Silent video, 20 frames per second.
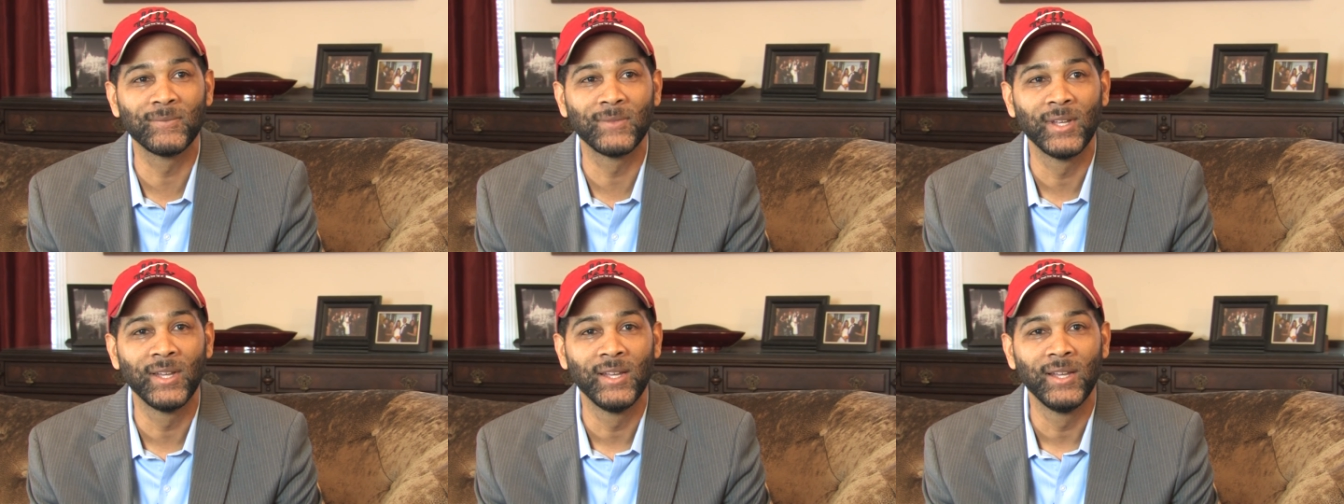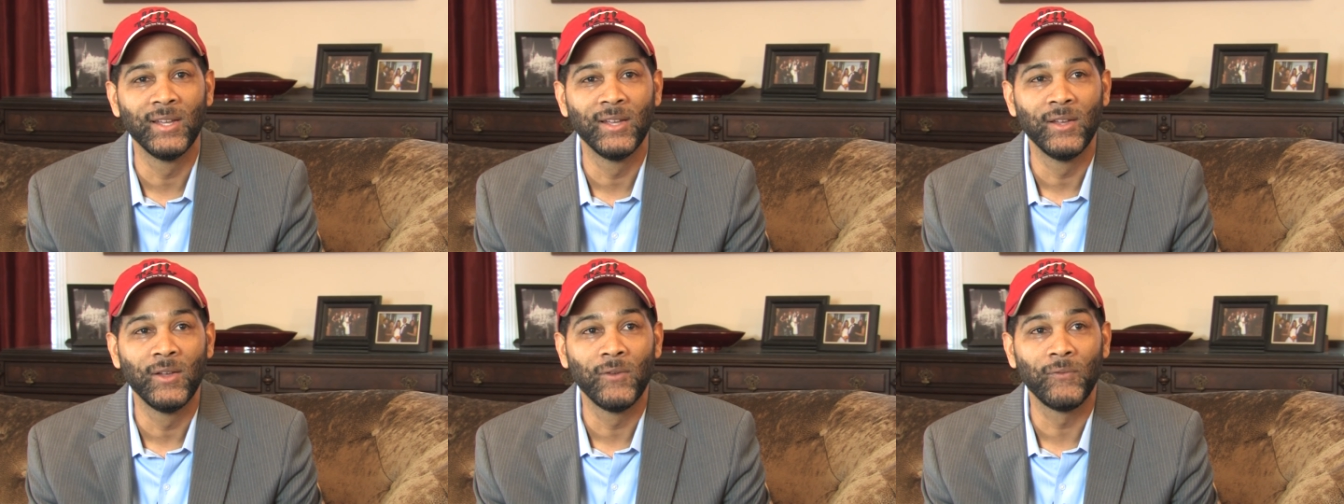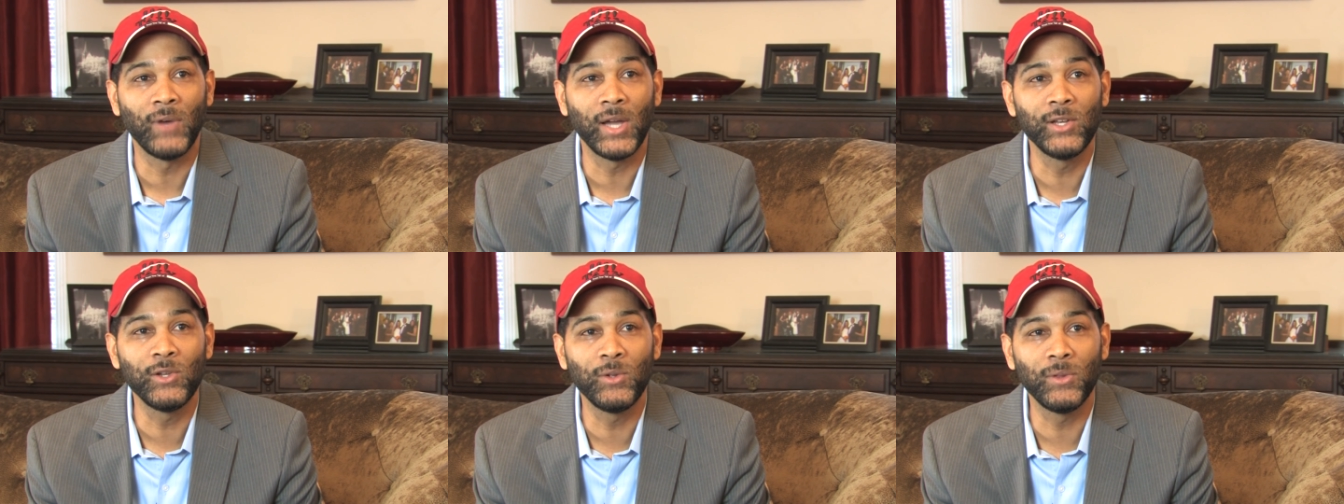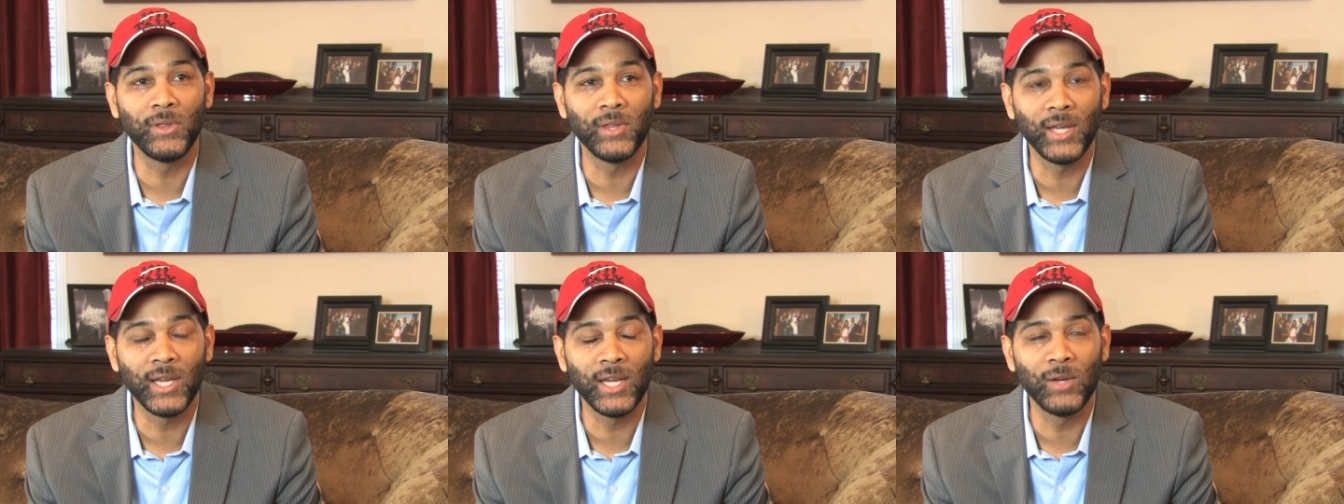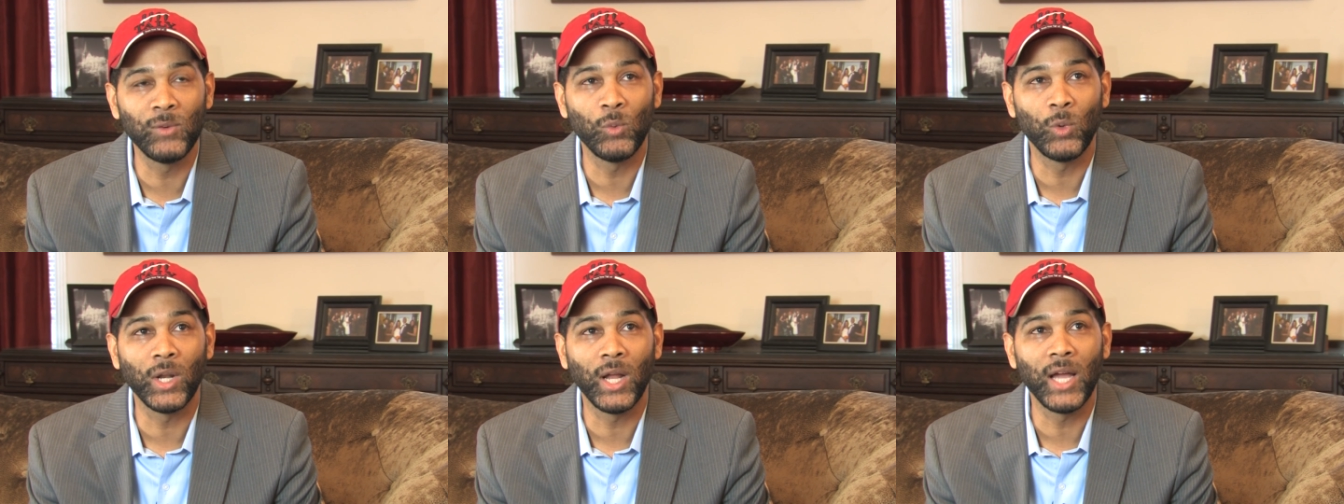if I knew
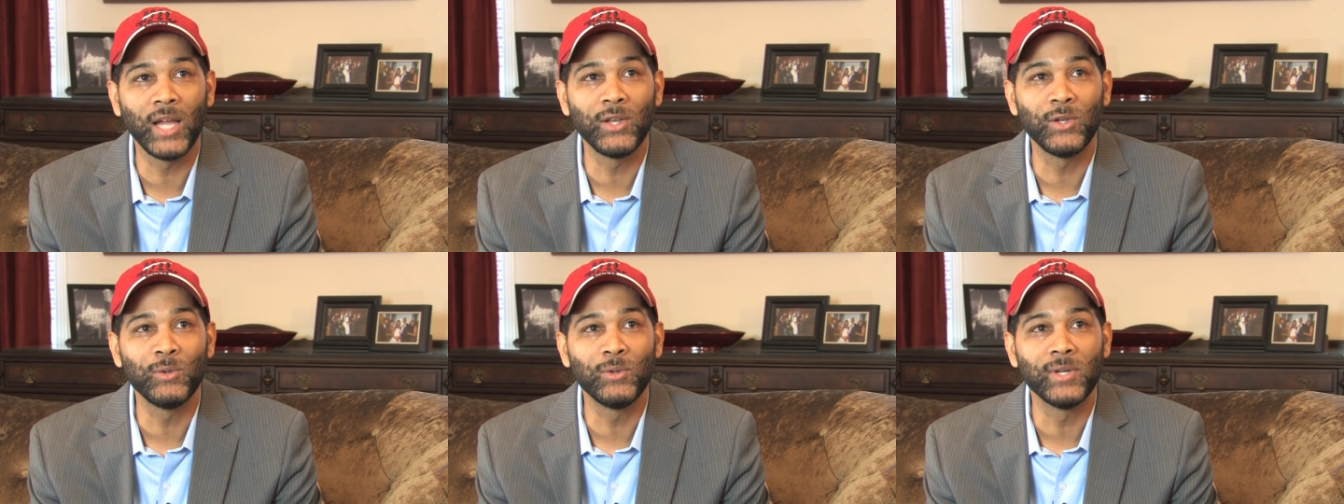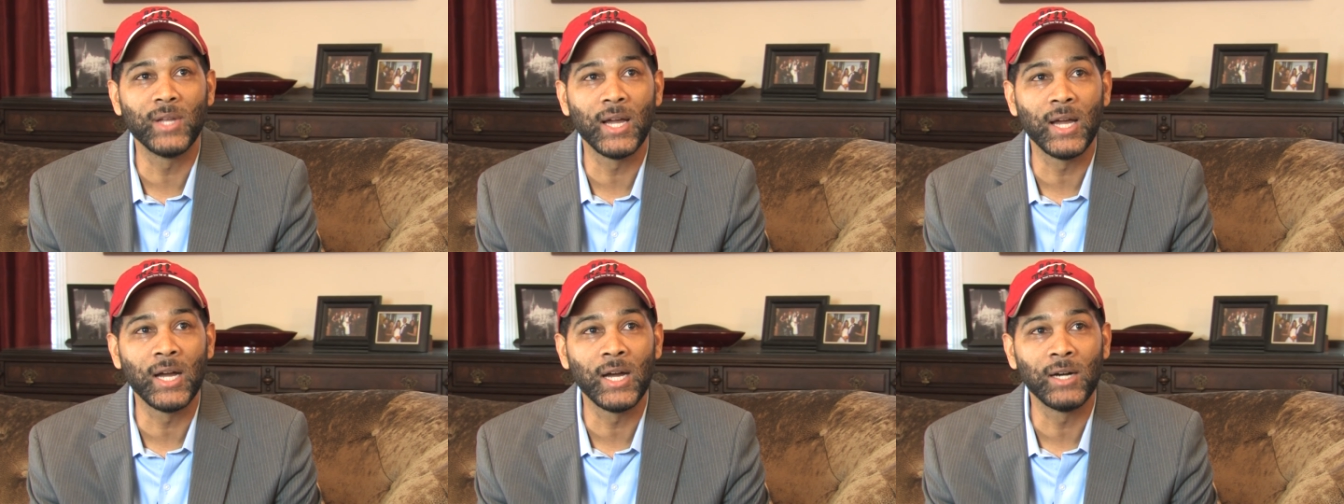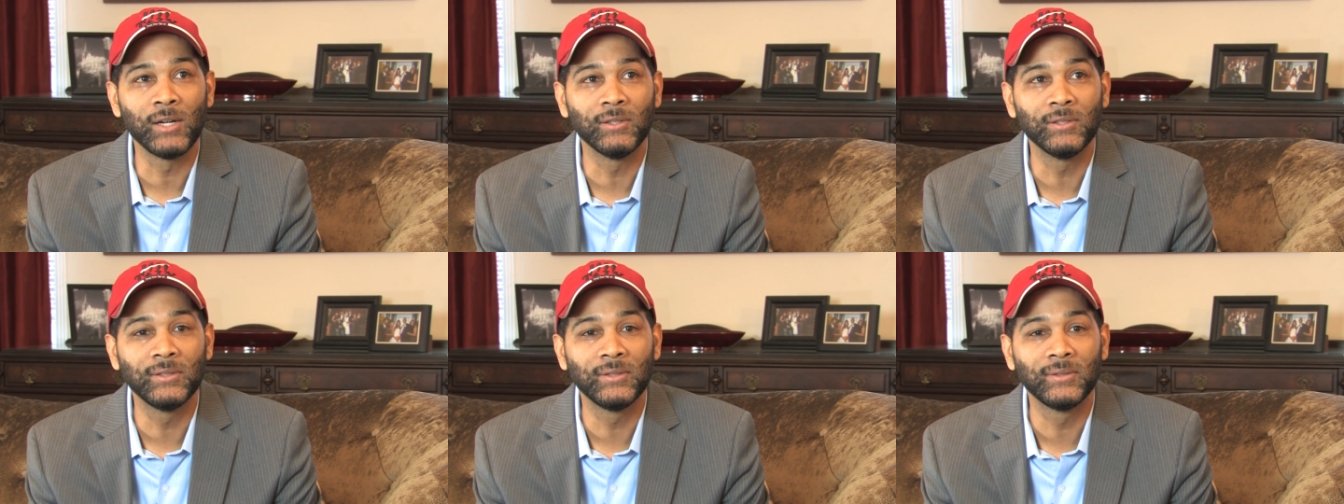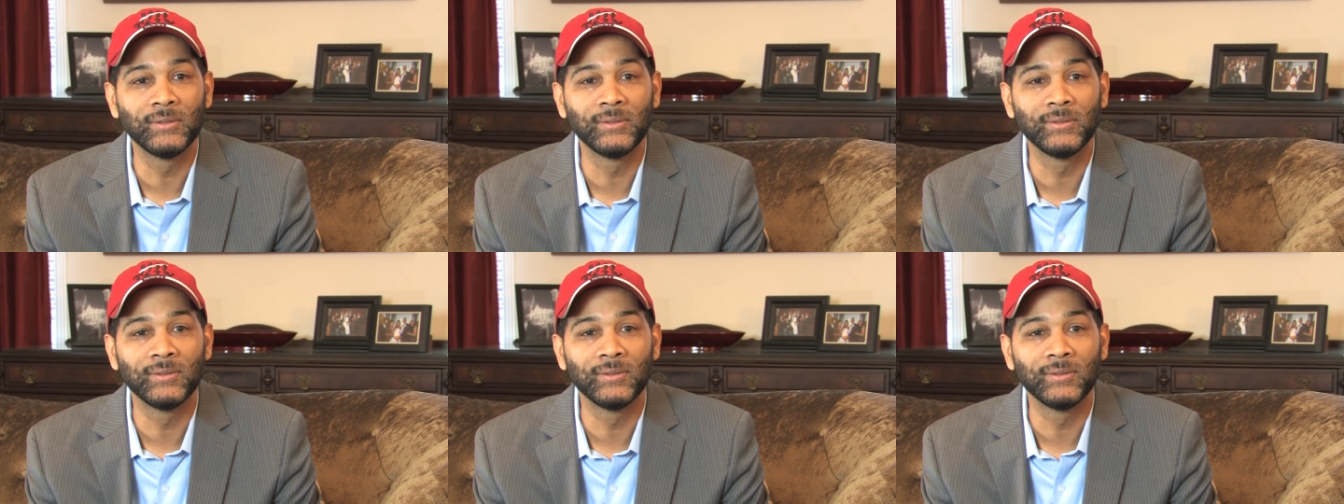then what I knew now,